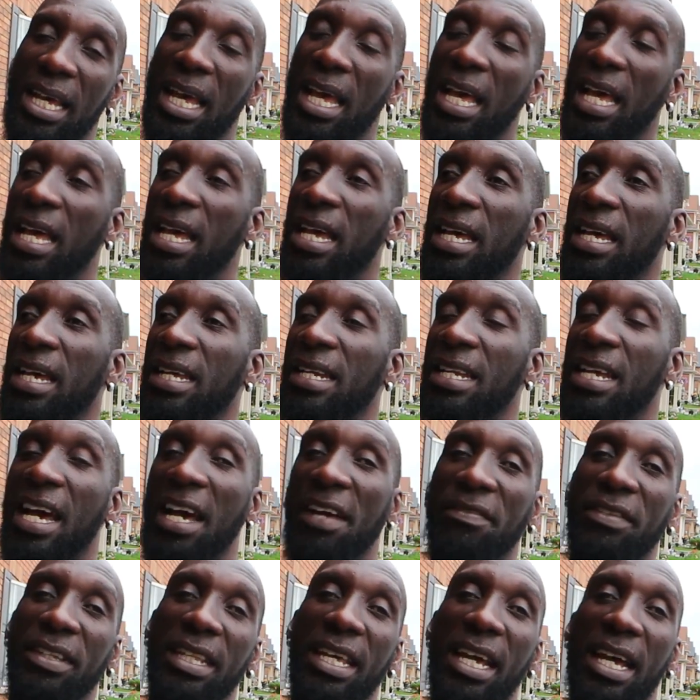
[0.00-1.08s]
and
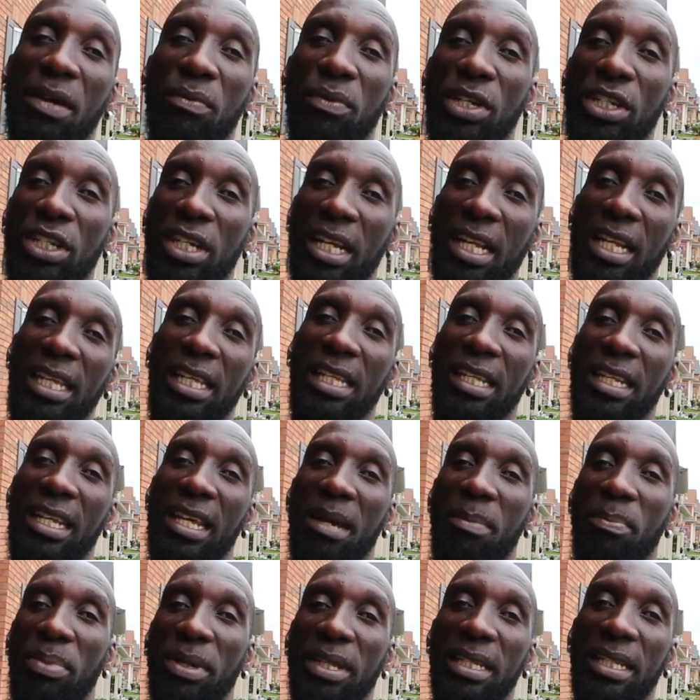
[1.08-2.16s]
after that we're going to clean it
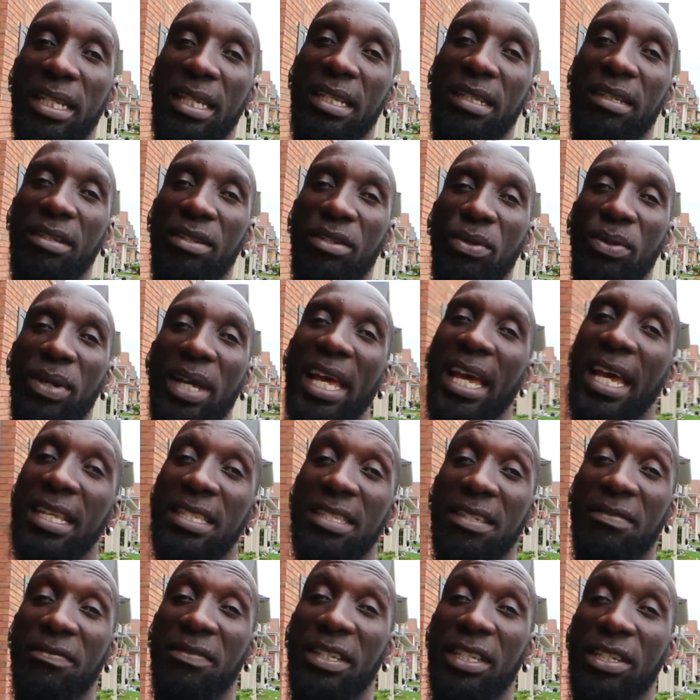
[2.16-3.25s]
up and then do an
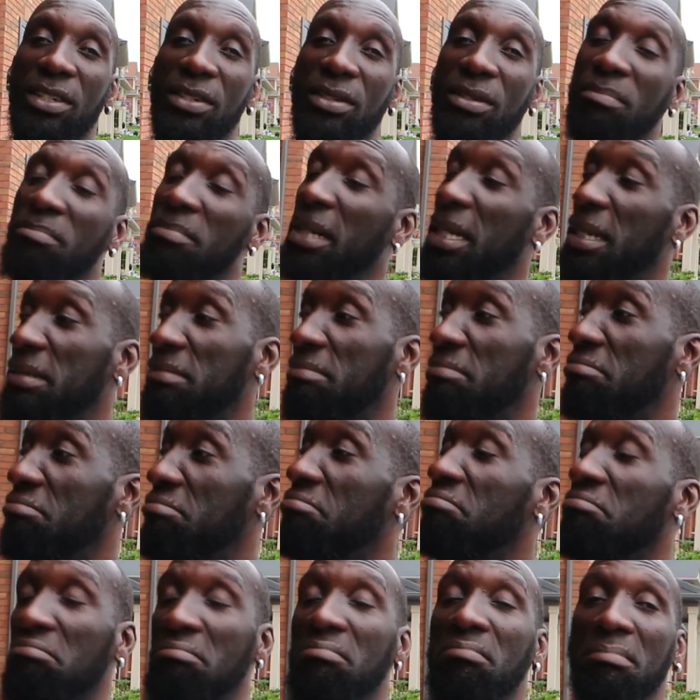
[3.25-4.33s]
exit video. But
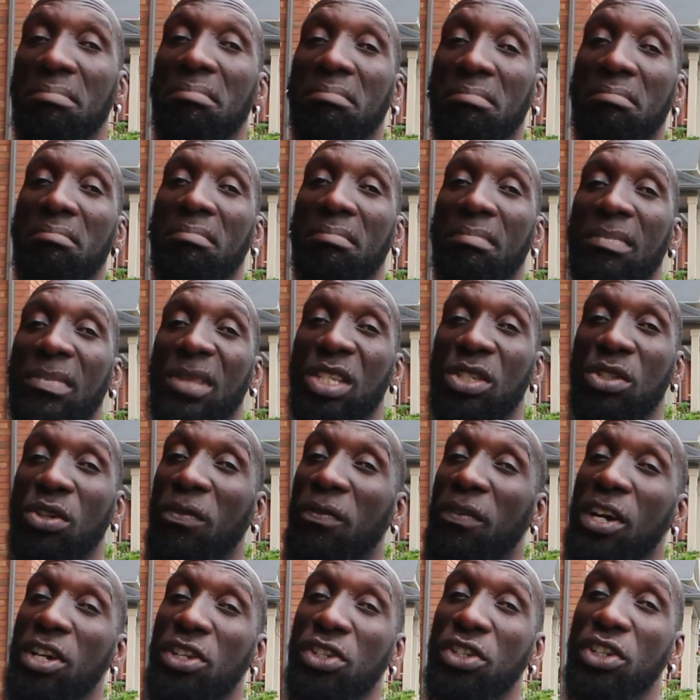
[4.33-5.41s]
so
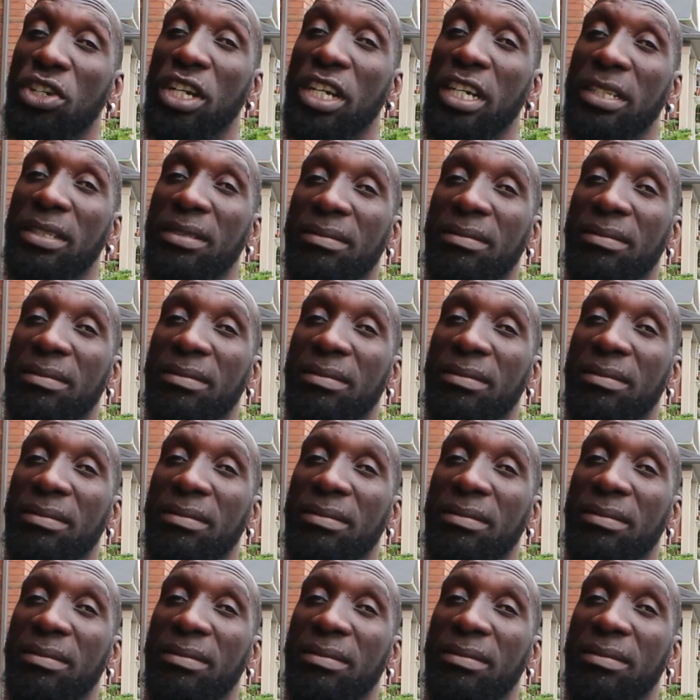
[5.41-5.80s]
far so good.